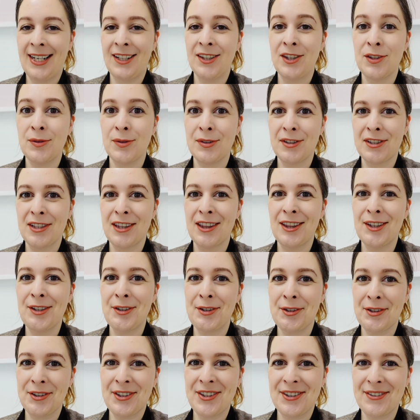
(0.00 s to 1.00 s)
and there was
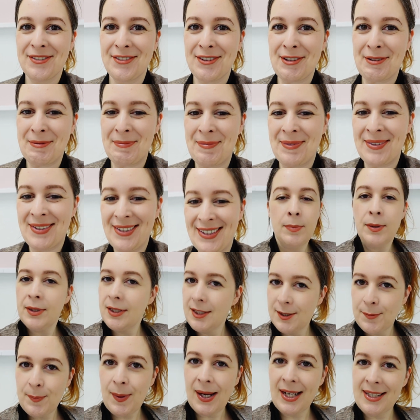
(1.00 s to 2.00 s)
loads of them. But
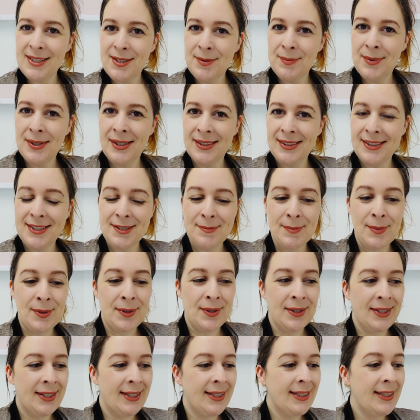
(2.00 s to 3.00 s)
it's back to work this
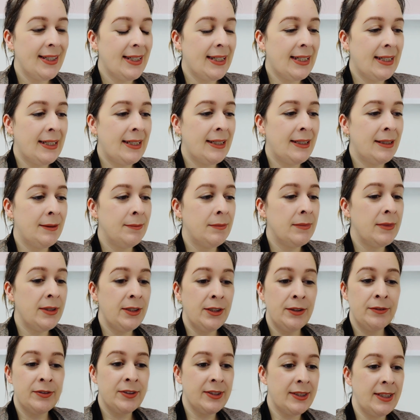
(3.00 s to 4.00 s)
morning.
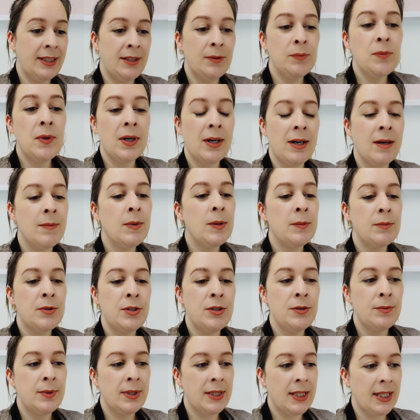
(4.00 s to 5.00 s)
You've seen where I'm up
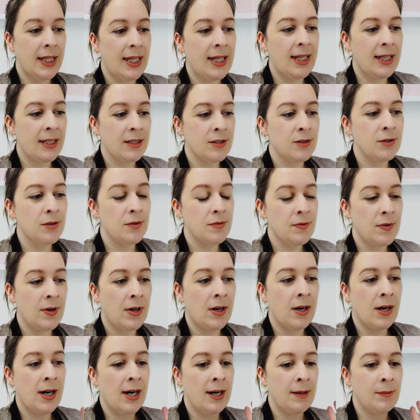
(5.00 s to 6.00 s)
to with the cake so
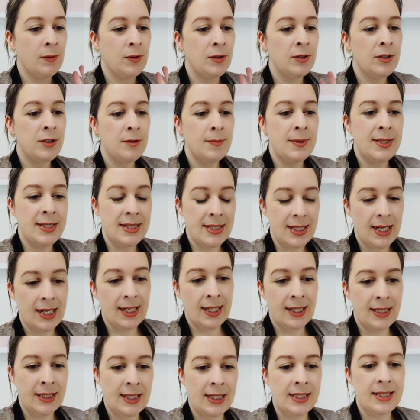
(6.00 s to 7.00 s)
far. I'm going to be
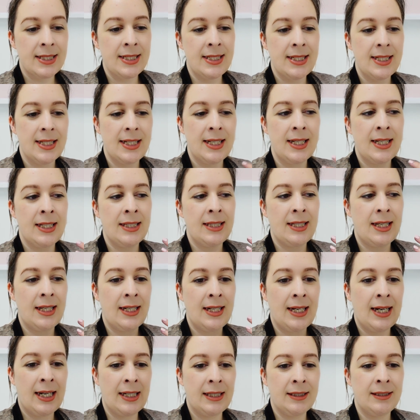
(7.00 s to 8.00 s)
stacking that today and
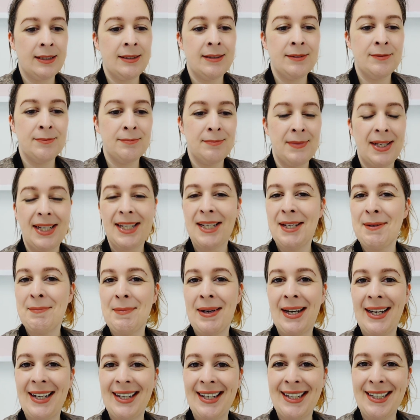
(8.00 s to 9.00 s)
then making
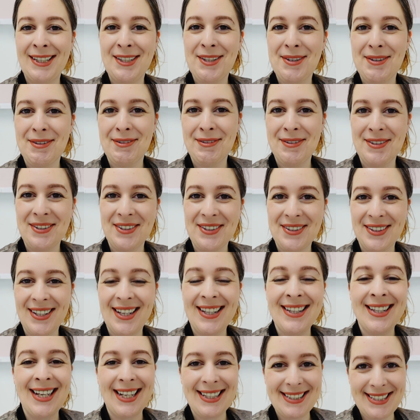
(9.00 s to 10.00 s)
my iron throne.
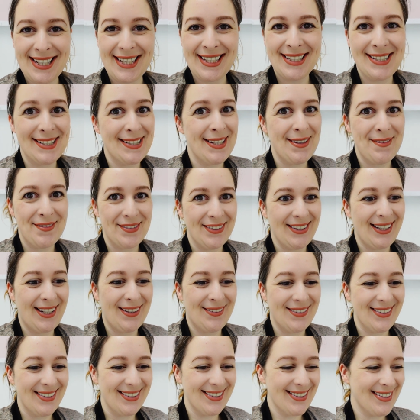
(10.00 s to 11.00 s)
That takes several
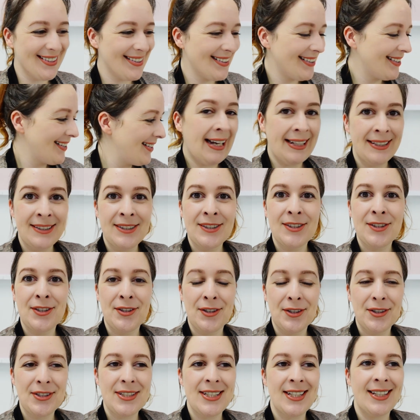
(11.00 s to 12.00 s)
hours. Hand
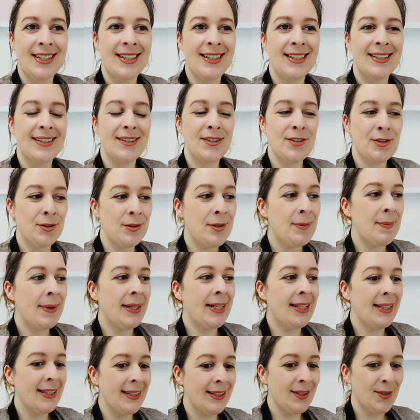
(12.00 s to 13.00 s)
cutting so
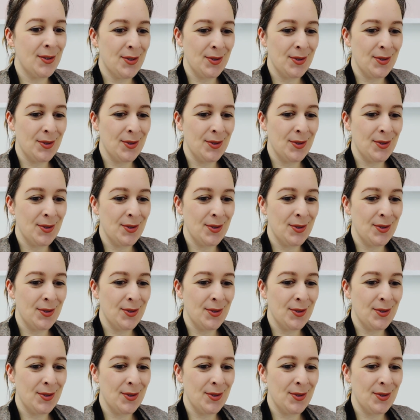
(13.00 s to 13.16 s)
many little